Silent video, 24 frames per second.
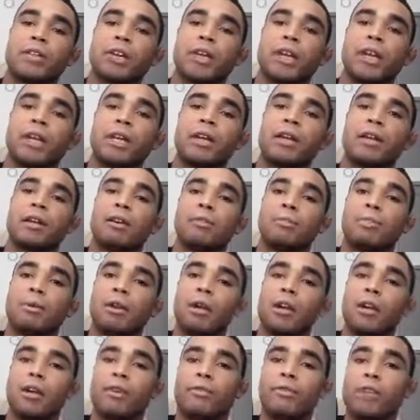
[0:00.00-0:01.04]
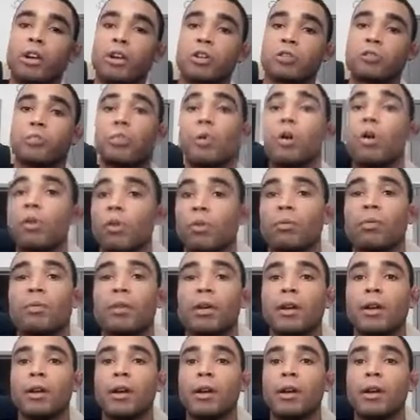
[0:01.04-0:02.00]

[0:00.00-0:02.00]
your hip first. Boom.